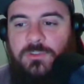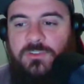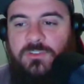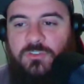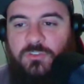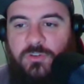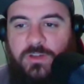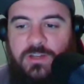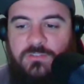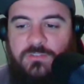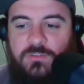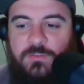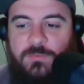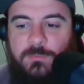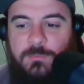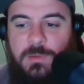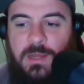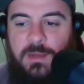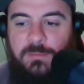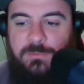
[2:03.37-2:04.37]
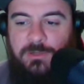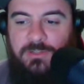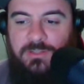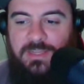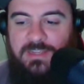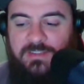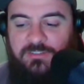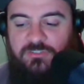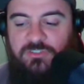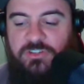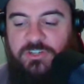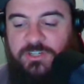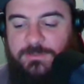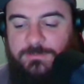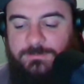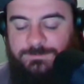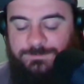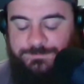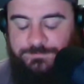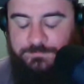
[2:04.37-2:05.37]
was a transfer from Auburn last
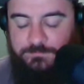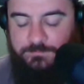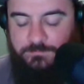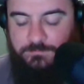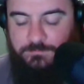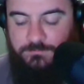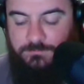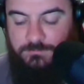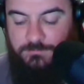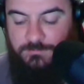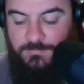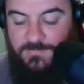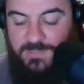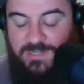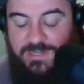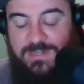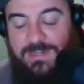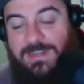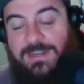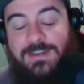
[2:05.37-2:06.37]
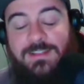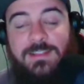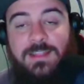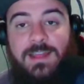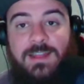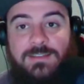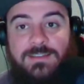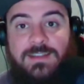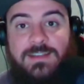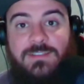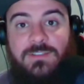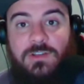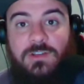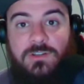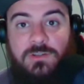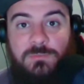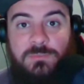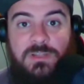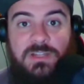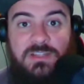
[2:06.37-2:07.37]
year, and he did not take
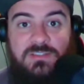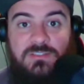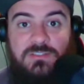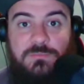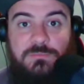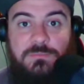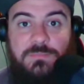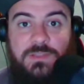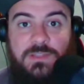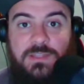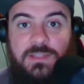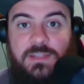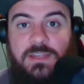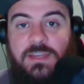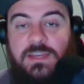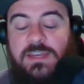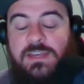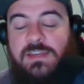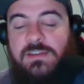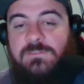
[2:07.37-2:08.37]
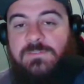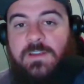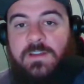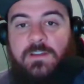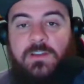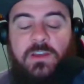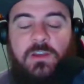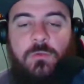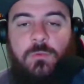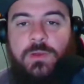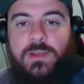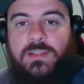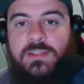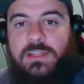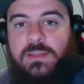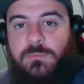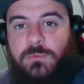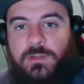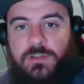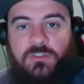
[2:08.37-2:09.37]
long to blossom. He very
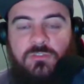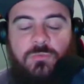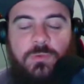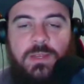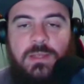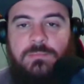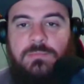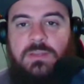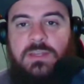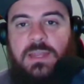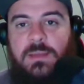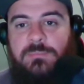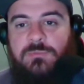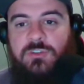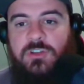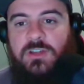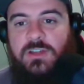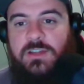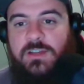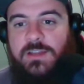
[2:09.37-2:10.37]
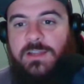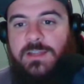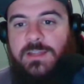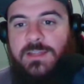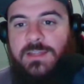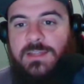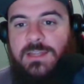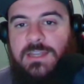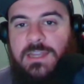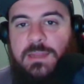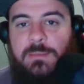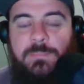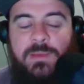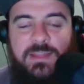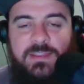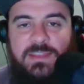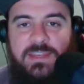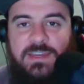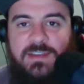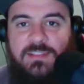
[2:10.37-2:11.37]
quickly worked his way up the depth chart, and
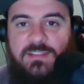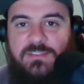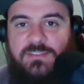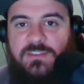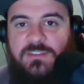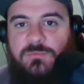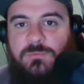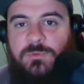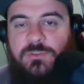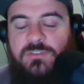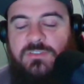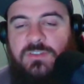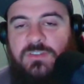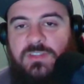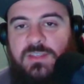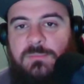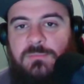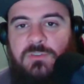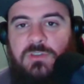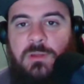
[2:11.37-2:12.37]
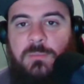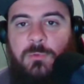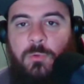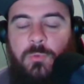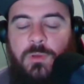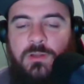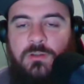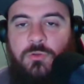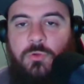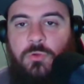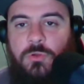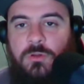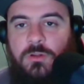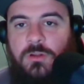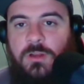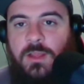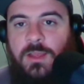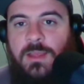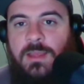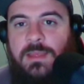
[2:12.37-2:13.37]
by the end of the season was the team's number one
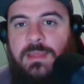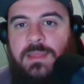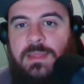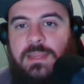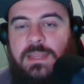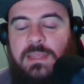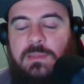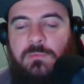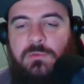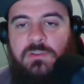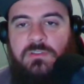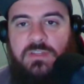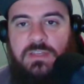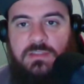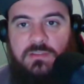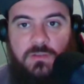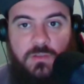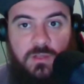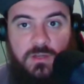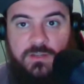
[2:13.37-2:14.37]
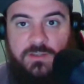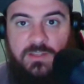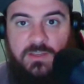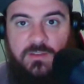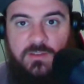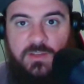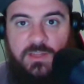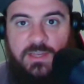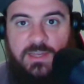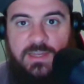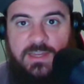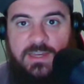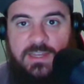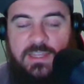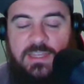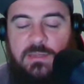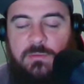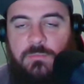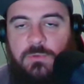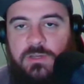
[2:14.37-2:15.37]
corner. He was a lockdown guy.
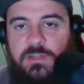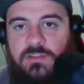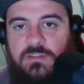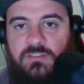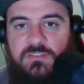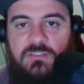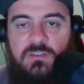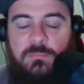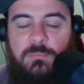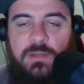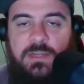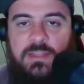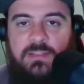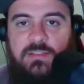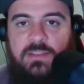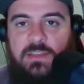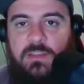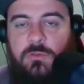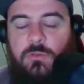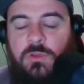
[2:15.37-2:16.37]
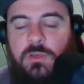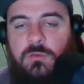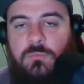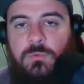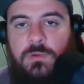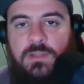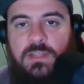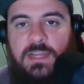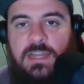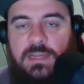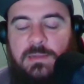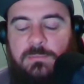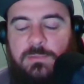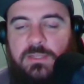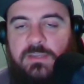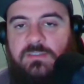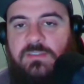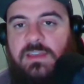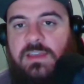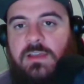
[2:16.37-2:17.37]
He was somebody that you could
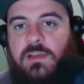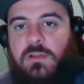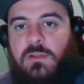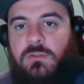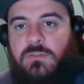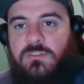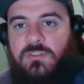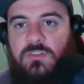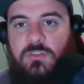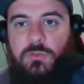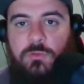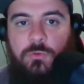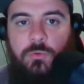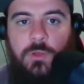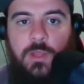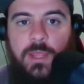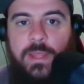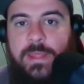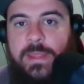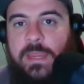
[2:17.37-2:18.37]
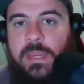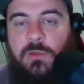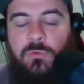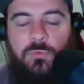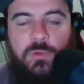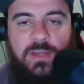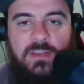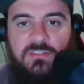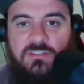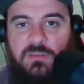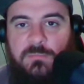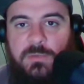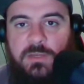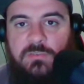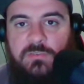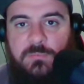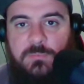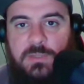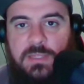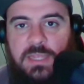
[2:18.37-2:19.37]
reliably tell to erase
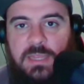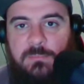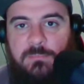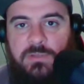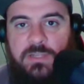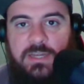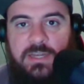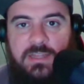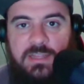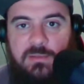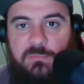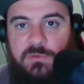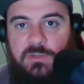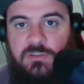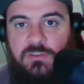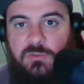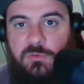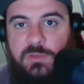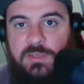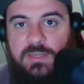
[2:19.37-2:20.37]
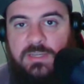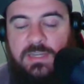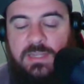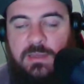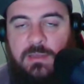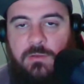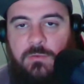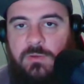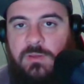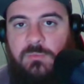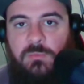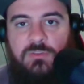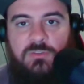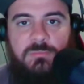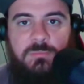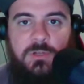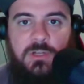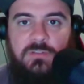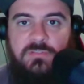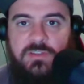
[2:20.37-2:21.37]
somebody from the game plan, and he would do it. Now, he
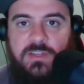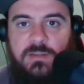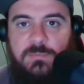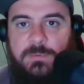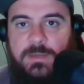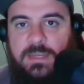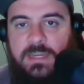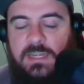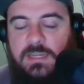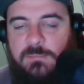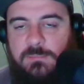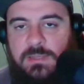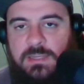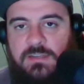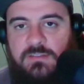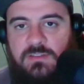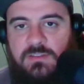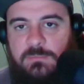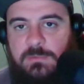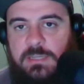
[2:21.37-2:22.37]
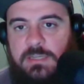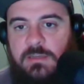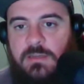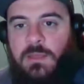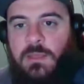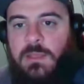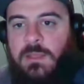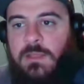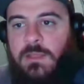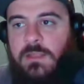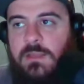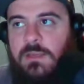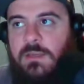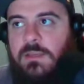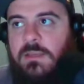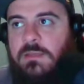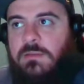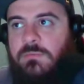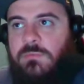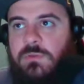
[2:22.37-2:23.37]
wasn't perfect by any means. I mean,
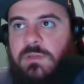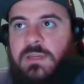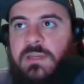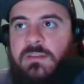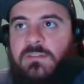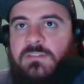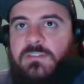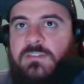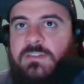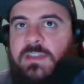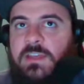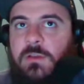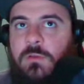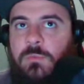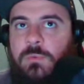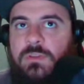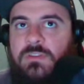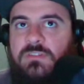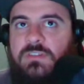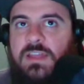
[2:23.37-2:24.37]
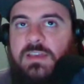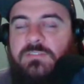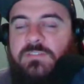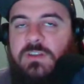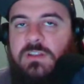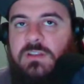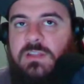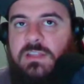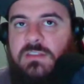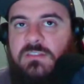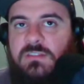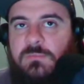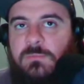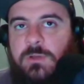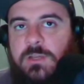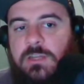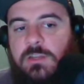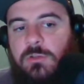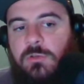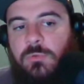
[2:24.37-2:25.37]
he still was definitely
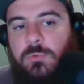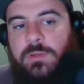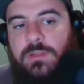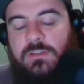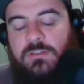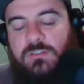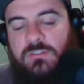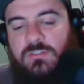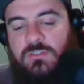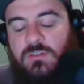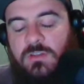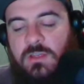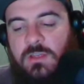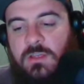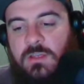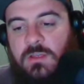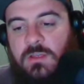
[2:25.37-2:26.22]
someone who was